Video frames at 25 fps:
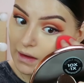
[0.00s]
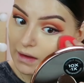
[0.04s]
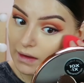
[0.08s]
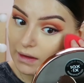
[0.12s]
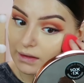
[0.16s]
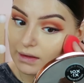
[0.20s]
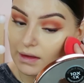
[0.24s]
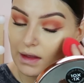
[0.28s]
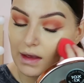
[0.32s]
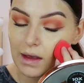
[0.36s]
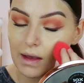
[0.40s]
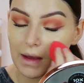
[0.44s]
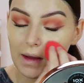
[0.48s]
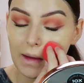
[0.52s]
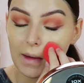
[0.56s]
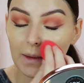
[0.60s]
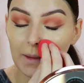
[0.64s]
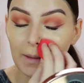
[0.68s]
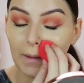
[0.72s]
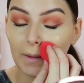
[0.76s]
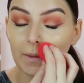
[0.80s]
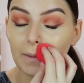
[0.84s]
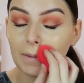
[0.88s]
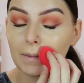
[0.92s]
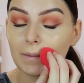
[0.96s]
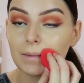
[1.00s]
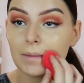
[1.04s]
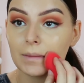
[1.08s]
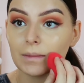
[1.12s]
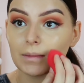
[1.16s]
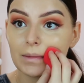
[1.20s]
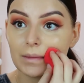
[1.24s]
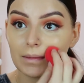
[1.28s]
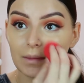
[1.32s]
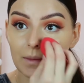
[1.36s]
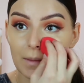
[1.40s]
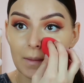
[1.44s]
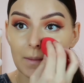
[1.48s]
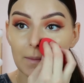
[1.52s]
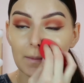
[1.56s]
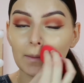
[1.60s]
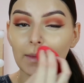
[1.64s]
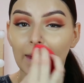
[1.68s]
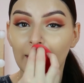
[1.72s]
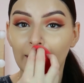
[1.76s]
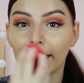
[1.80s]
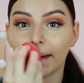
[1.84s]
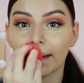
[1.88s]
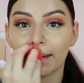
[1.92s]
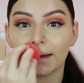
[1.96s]
And then
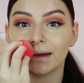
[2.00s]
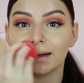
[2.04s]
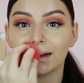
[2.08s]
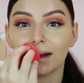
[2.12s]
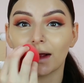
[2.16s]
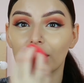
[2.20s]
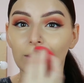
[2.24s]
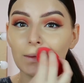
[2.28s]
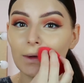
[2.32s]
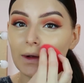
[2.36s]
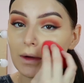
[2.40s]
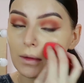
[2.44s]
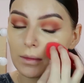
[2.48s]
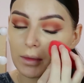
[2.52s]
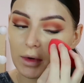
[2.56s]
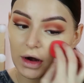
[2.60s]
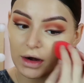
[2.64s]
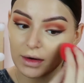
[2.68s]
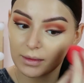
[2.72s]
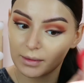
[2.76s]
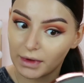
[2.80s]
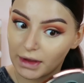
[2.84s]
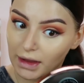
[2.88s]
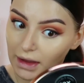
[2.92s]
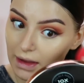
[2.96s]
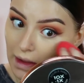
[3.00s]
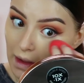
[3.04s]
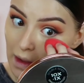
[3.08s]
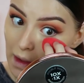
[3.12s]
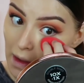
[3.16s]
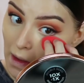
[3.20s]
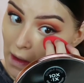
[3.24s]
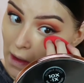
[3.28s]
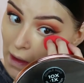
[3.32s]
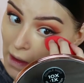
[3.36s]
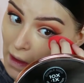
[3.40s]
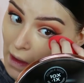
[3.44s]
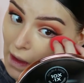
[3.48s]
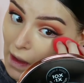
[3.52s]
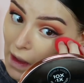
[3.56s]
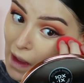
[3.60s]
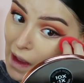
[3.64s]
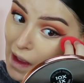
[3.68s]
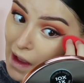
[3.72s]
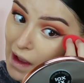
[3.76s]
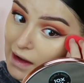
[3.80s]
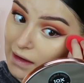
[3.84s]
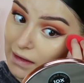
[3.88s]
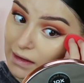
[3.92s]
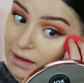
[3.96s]
my Arizona apartment,
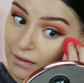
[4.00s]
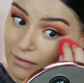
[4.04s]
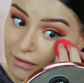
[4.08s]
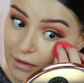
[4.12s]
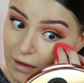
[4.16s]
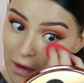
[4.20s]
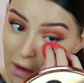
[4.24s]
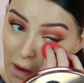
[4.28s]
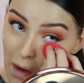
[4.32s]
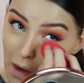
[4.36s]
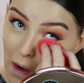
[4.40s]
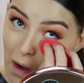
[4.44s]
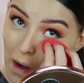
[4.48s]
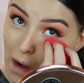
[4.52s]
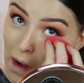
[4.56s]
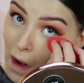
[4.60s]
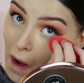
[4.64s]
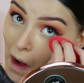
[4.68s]
I never